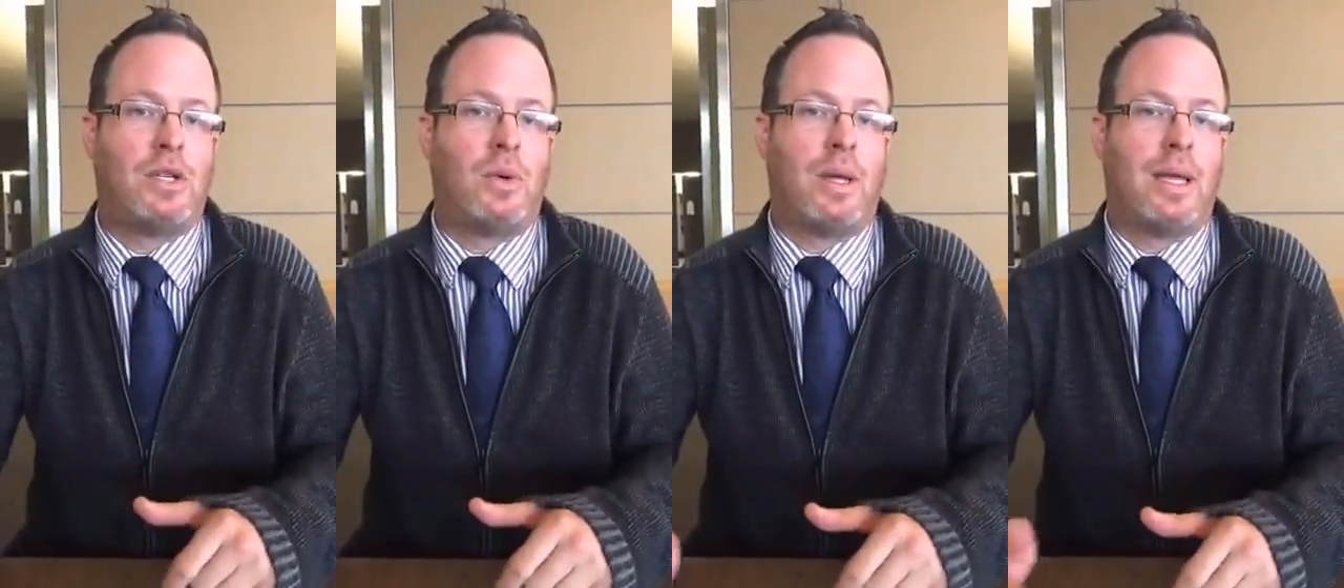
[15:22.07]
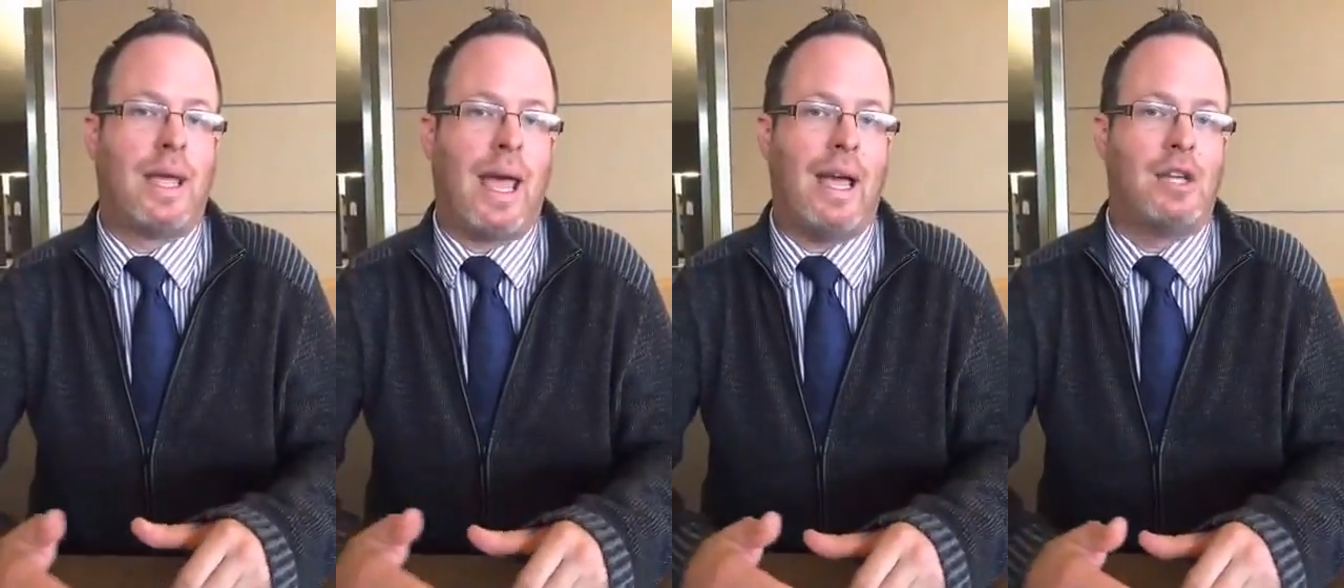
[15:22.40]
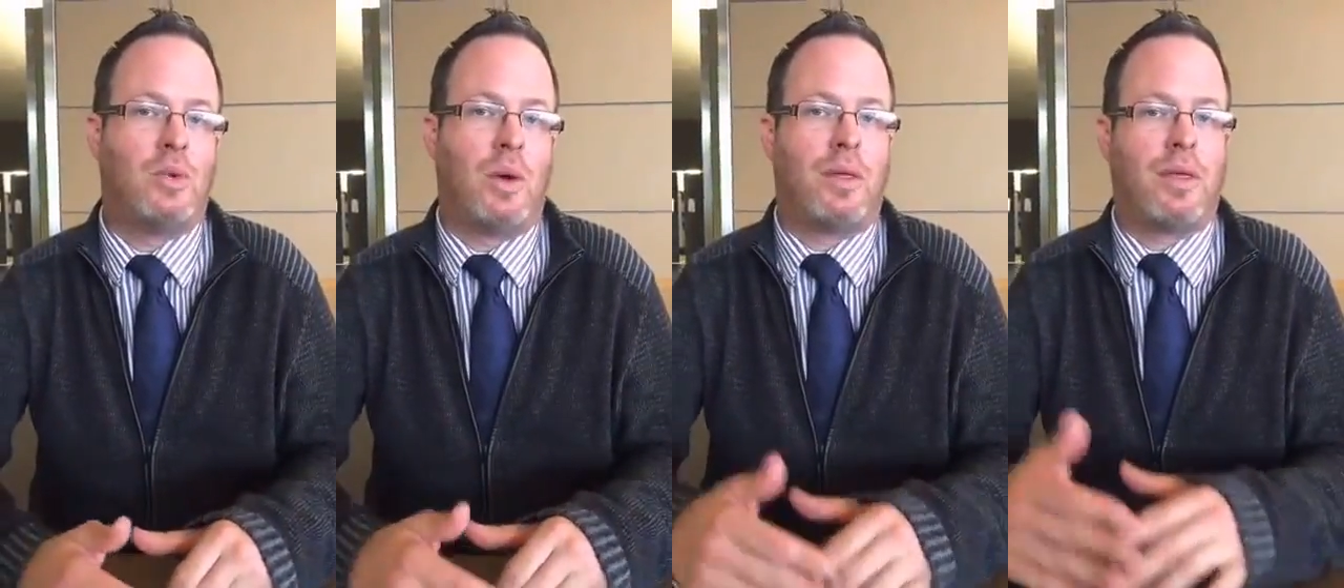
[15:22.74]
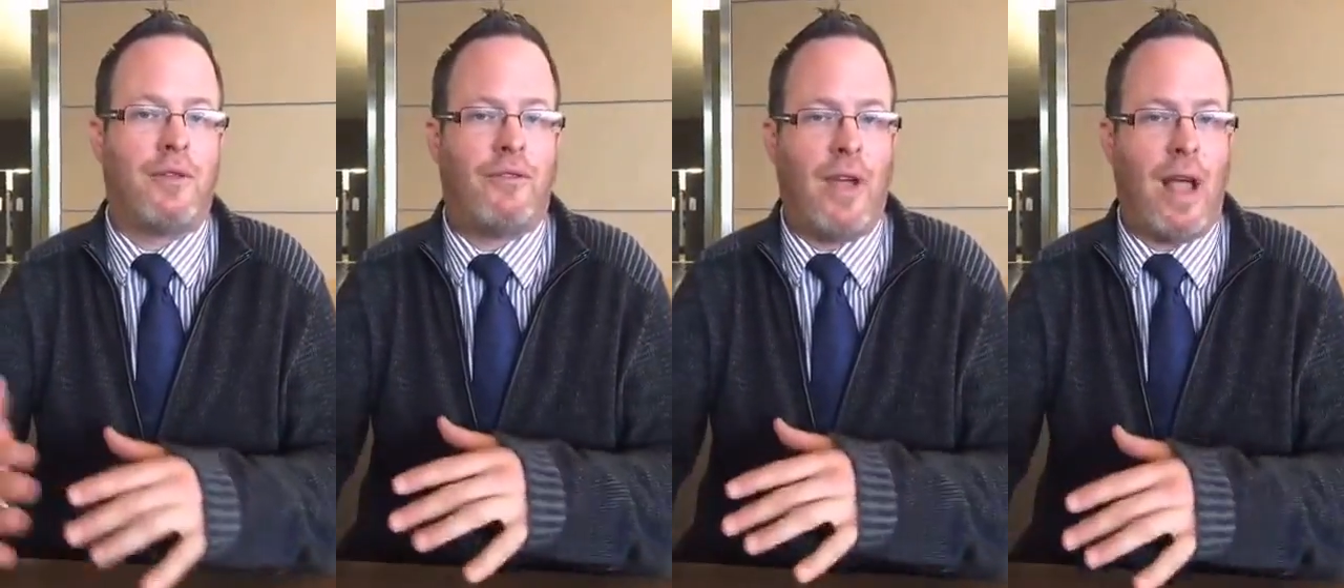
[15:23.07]
to engage with
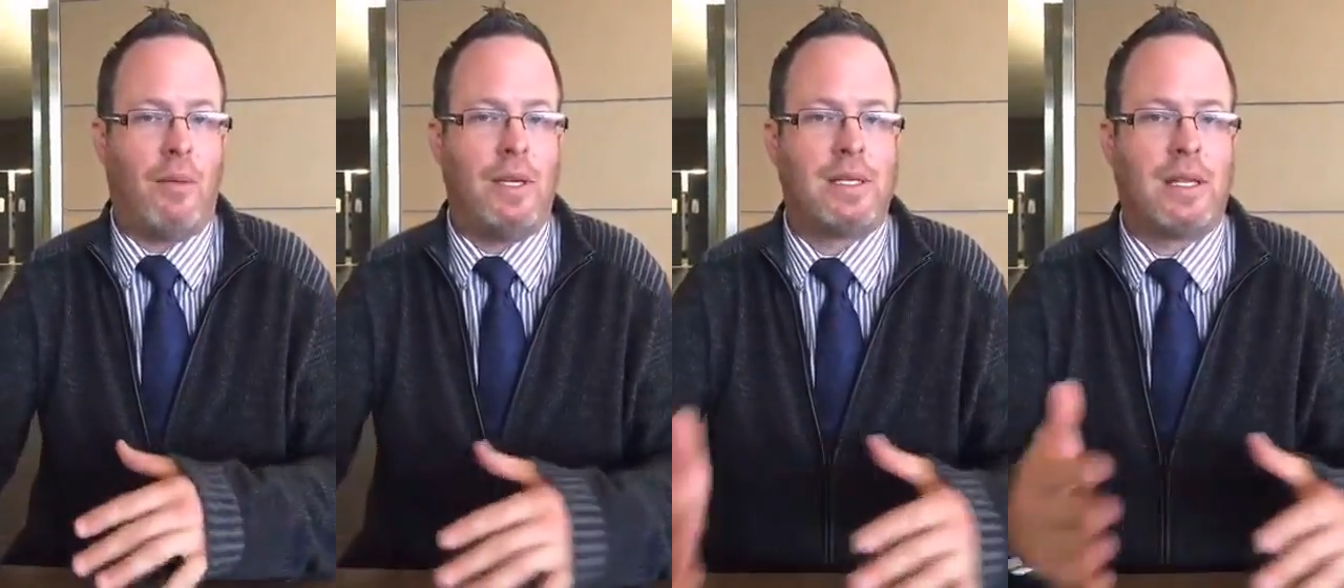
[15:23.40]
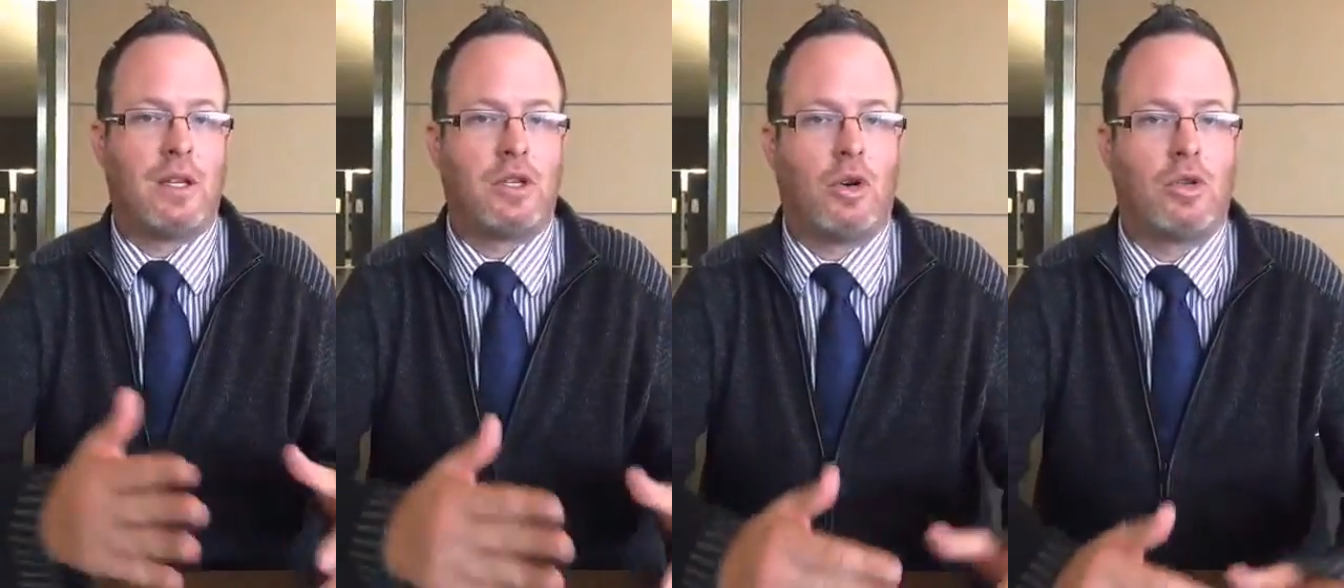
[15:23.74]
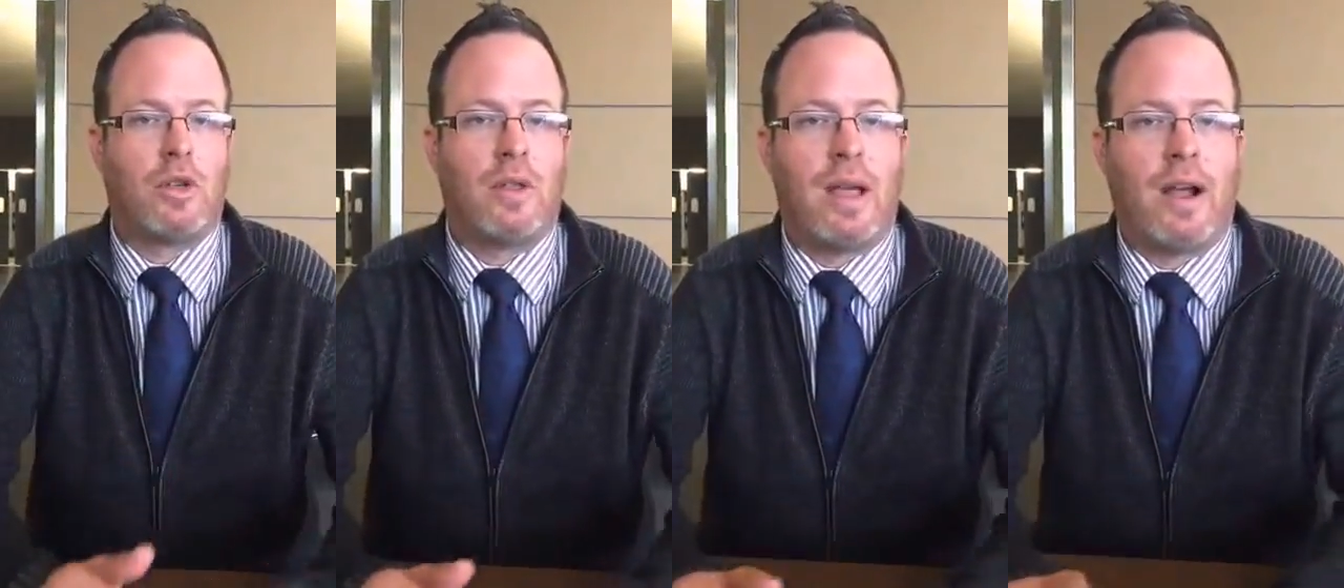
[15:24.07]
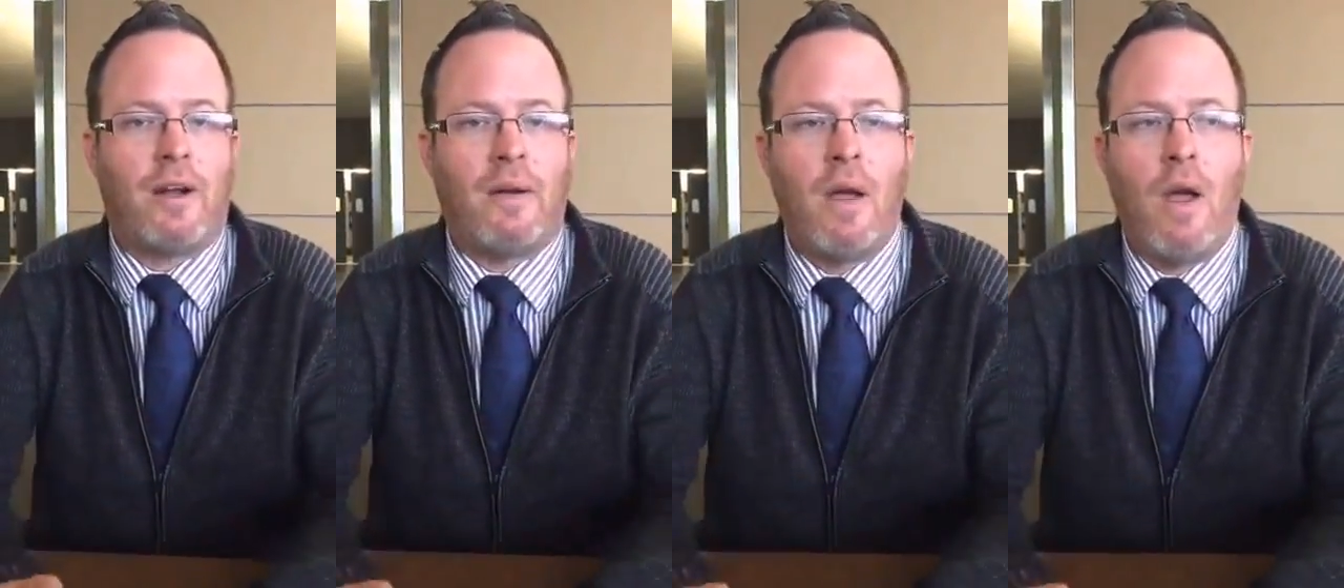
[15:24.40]
the families and the children
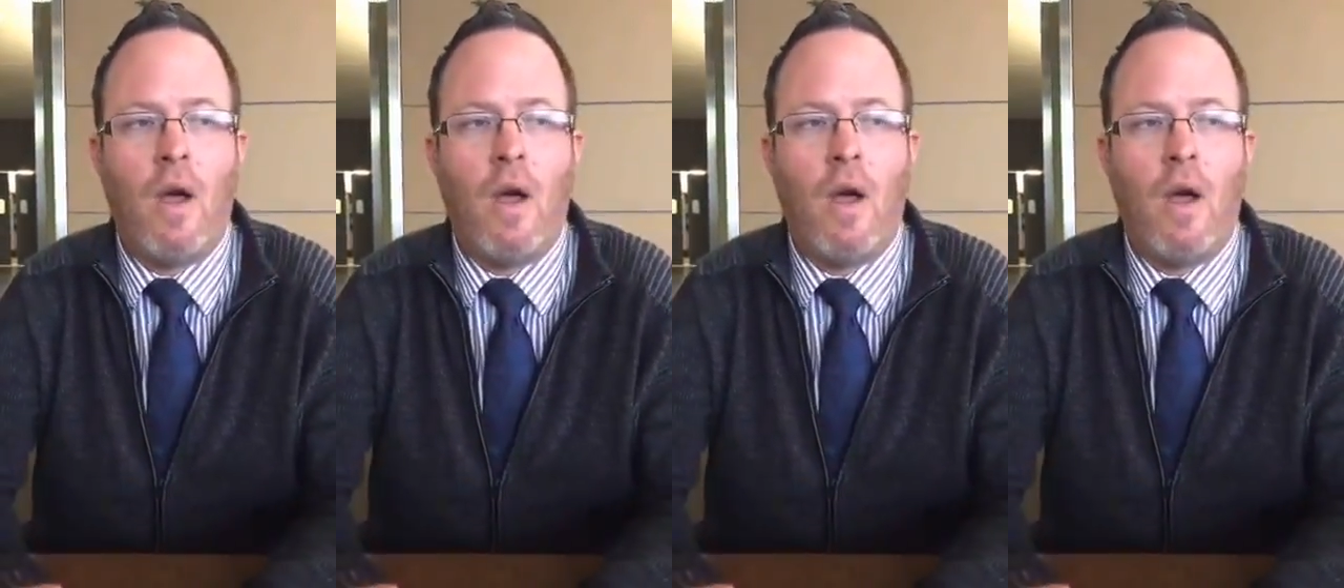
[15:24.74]
there.